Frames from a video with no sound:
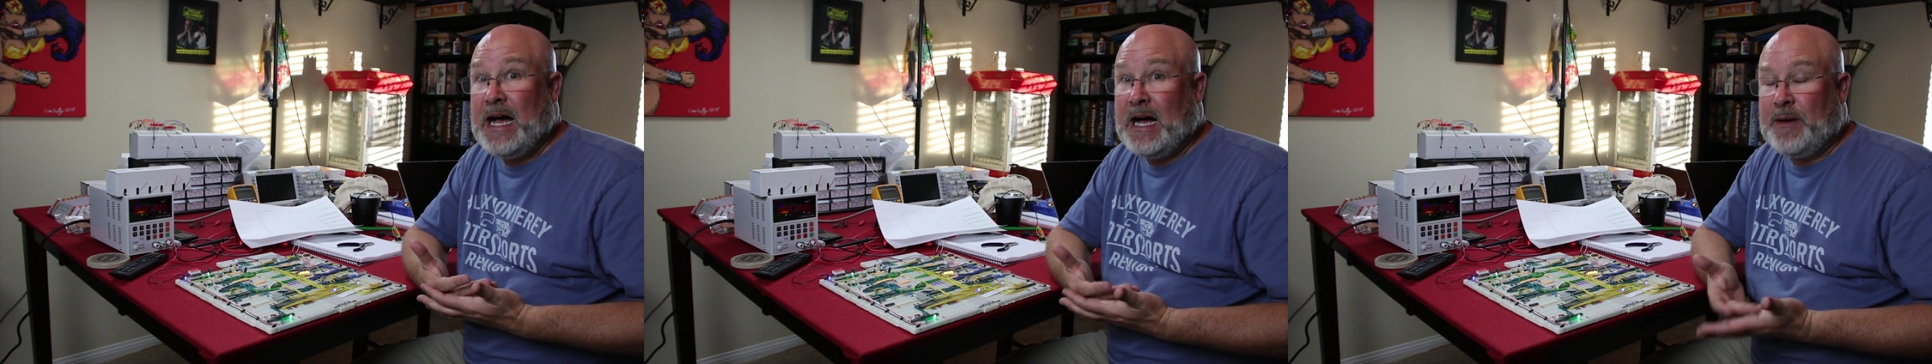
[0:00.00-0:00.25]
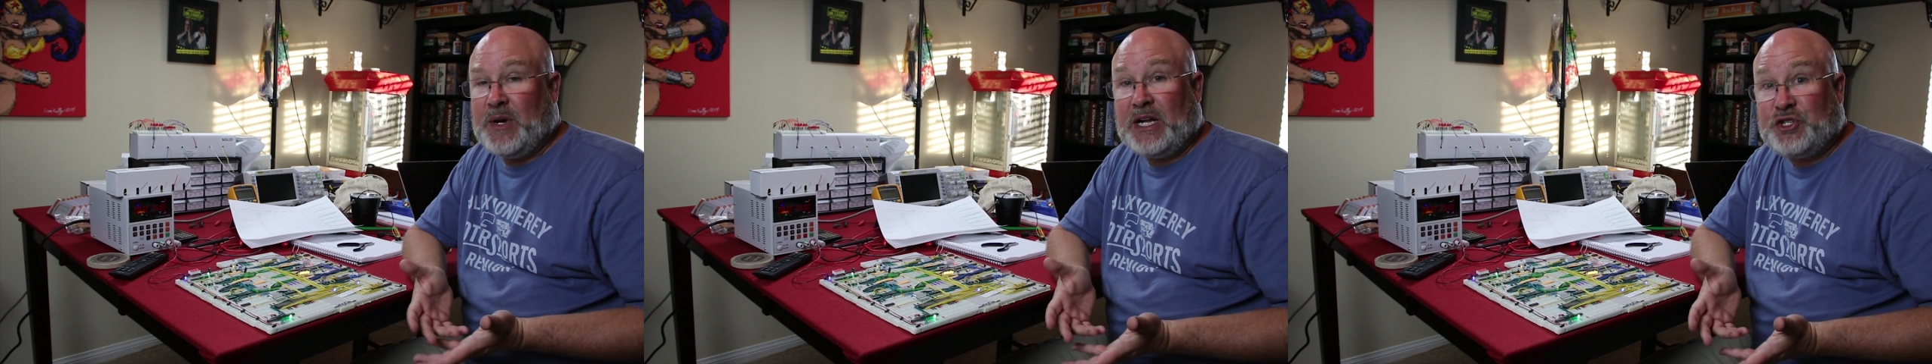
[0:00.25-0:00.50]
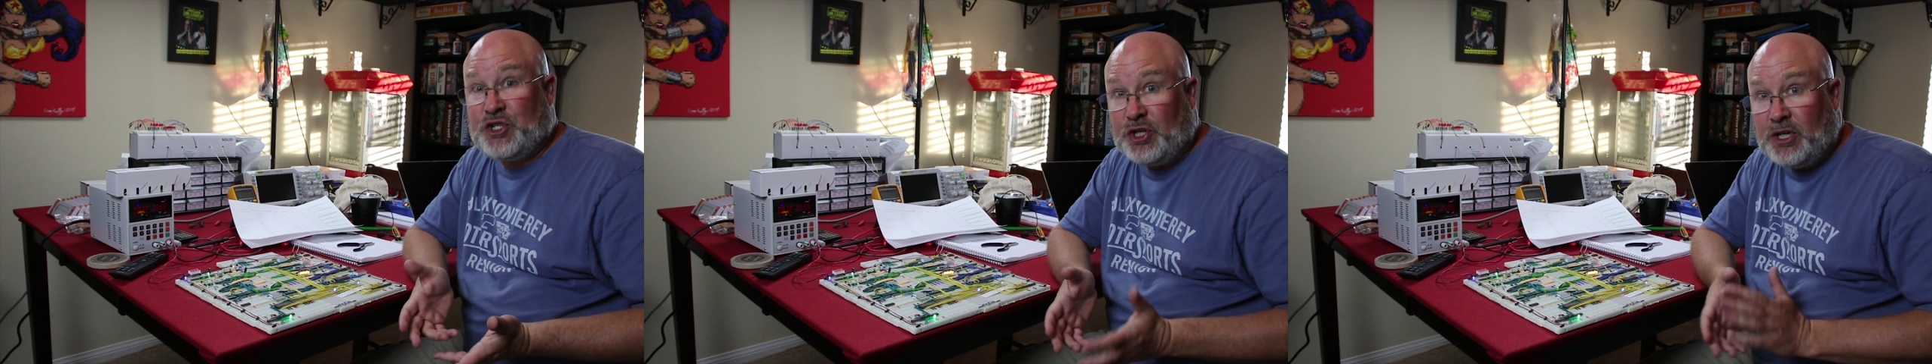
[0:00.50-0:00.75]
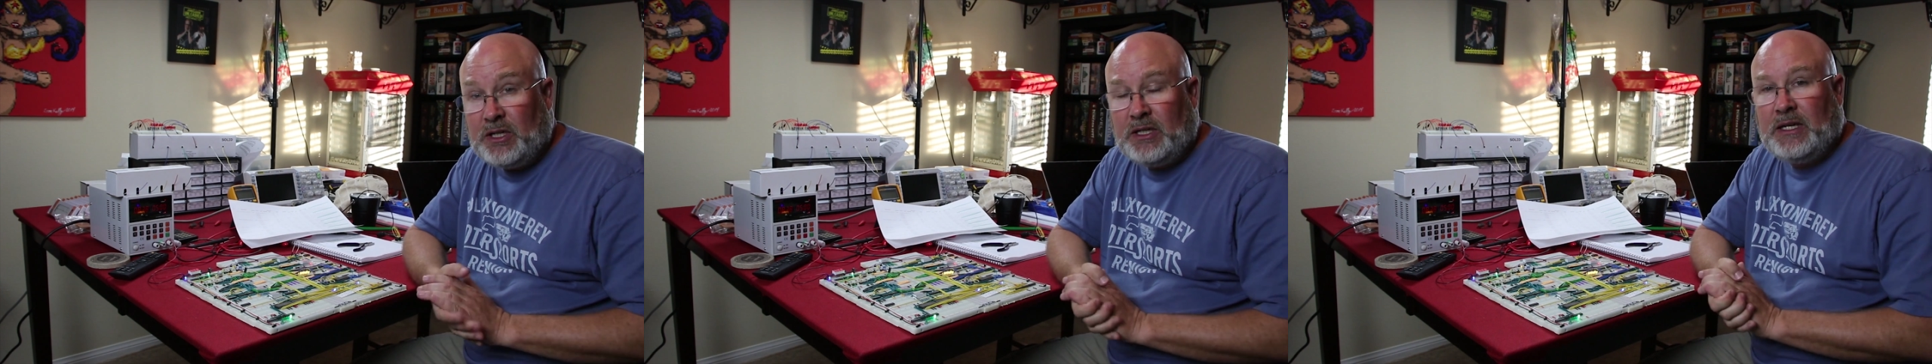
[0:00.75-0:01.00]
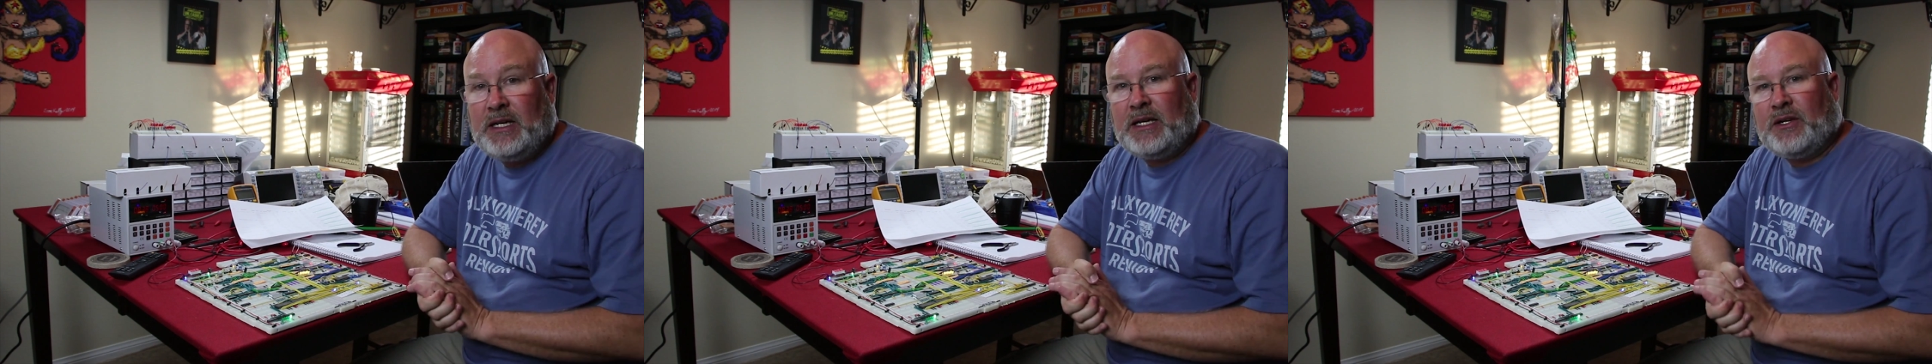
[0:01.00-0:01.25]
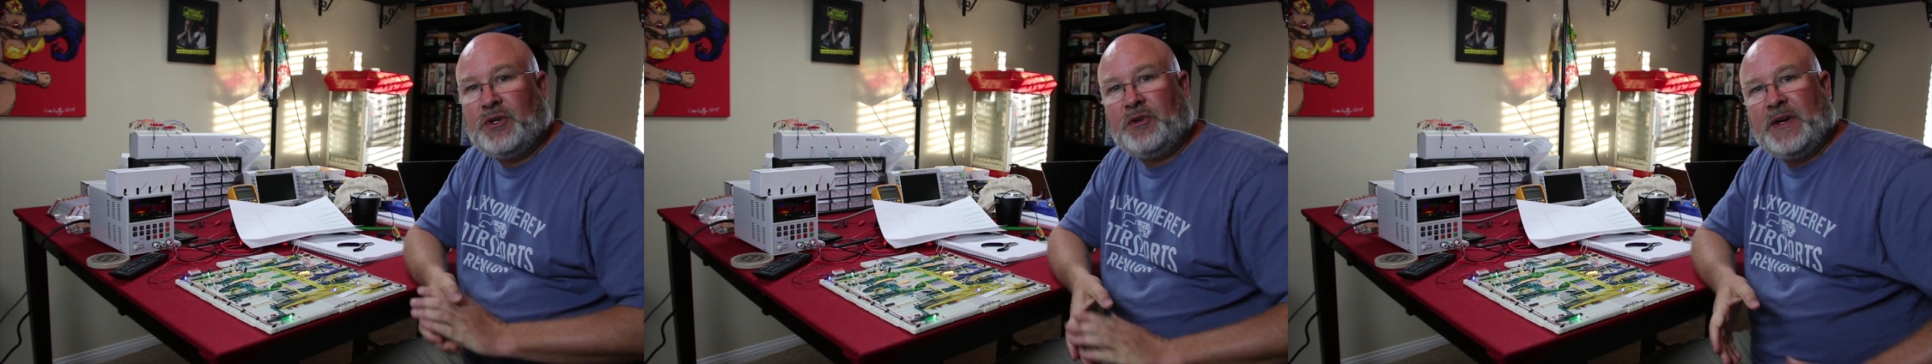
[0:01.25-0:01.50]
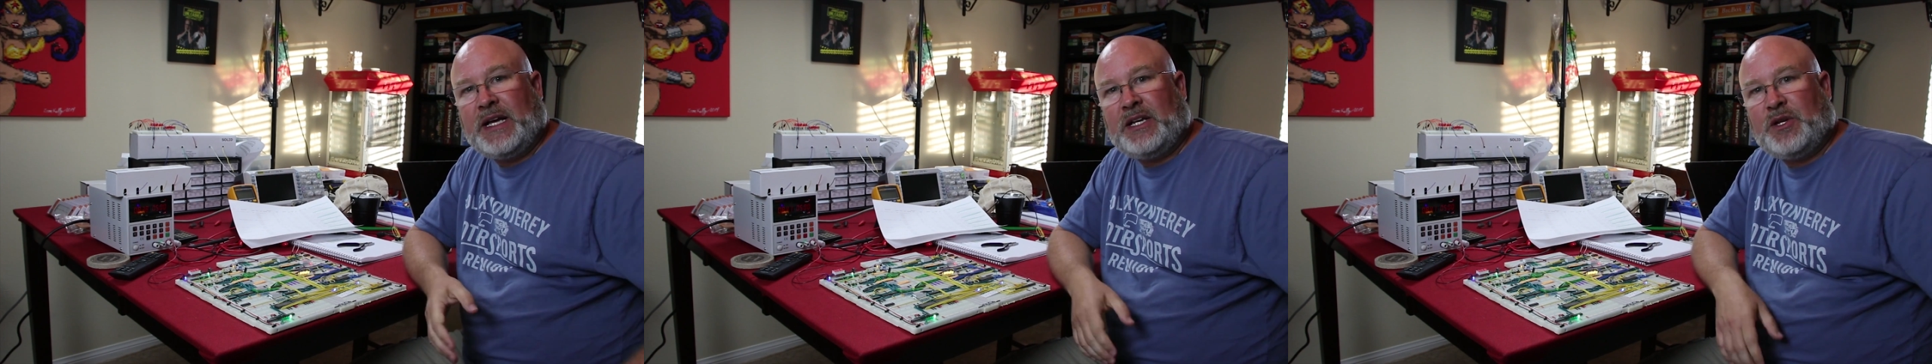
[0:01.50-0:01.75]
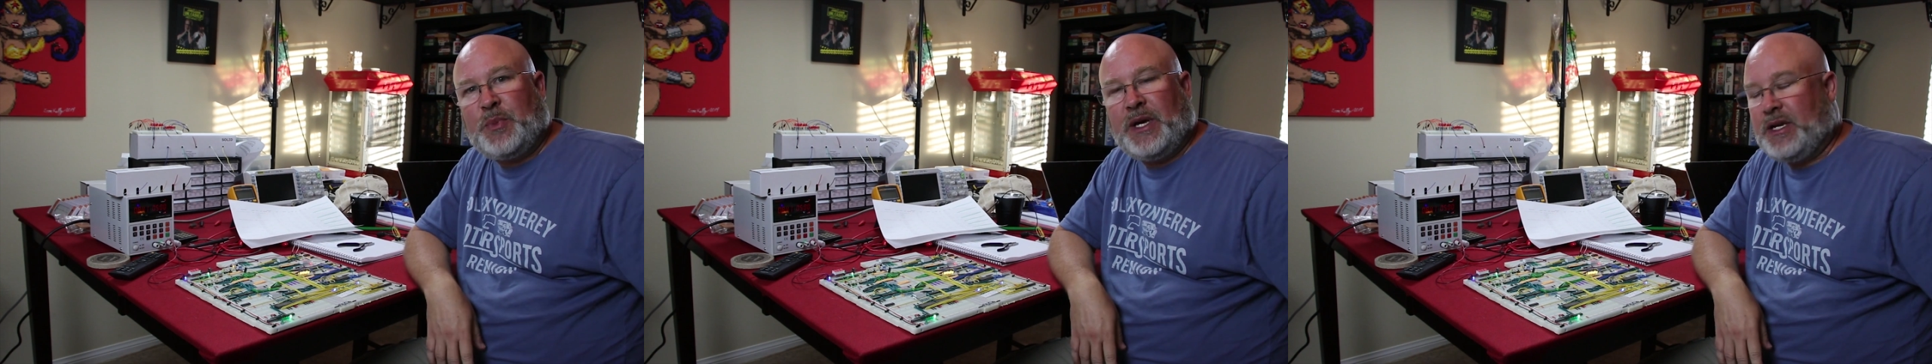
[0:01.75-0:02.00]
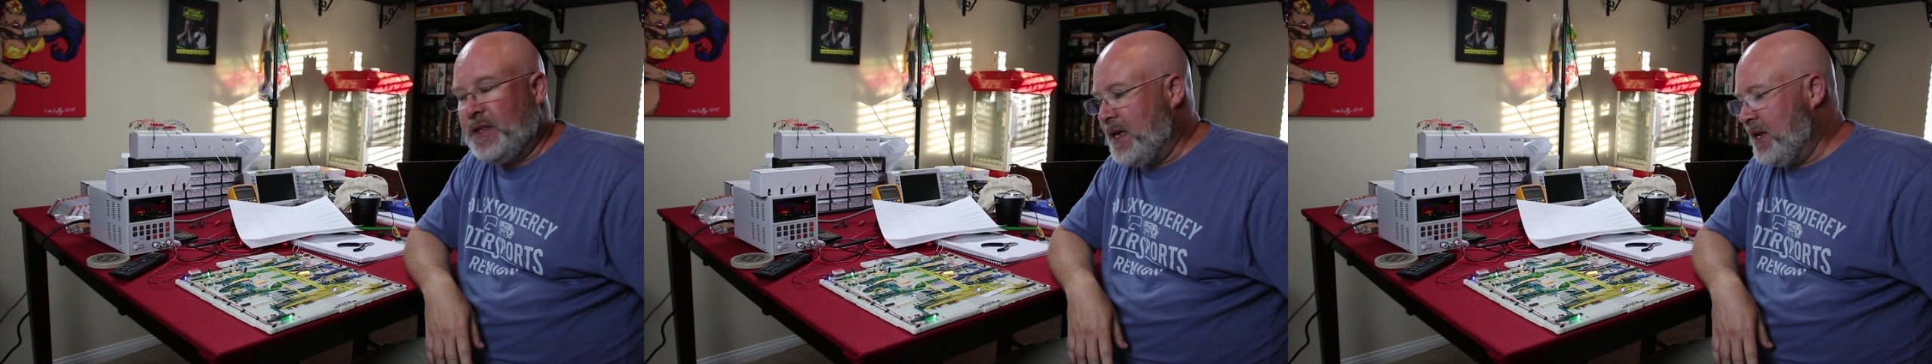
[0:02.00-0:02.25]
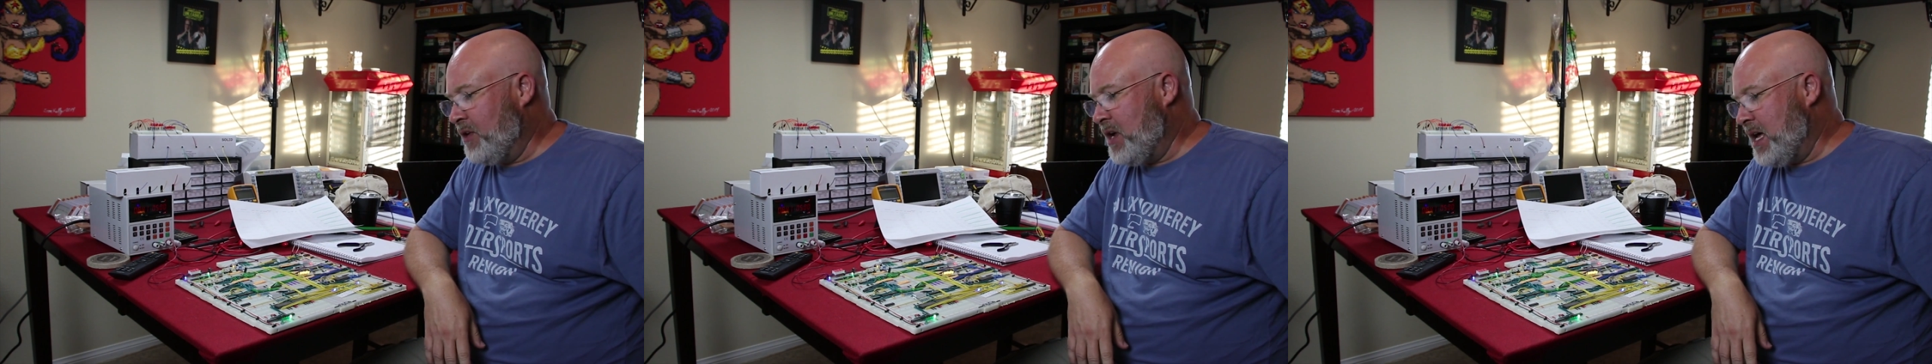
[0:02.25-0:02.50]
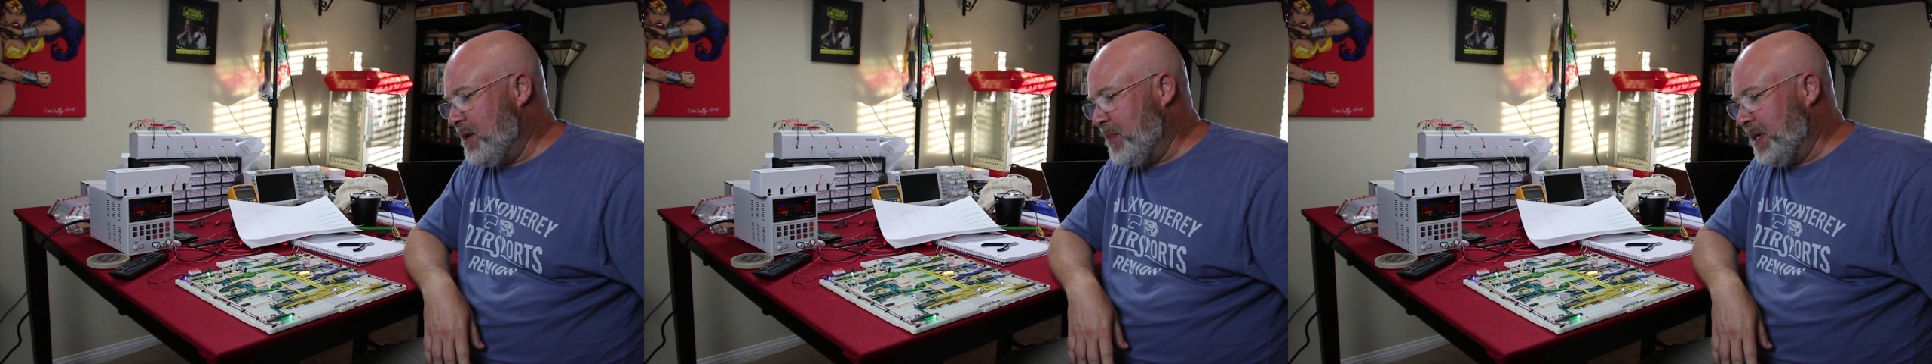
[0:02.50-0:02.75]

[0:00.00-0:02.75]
I'm not sure. I don't know if I can depend on that or not,